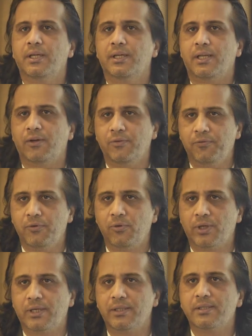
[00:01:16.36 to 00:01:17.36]
Now, if you
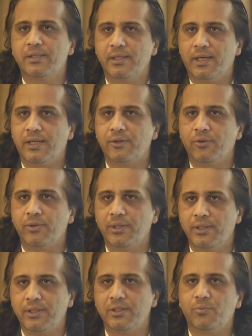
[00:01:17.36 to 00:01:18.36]
look at the scenario in
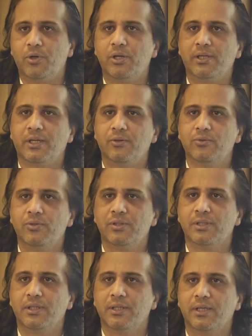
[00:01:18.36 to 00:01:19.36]
these small towns,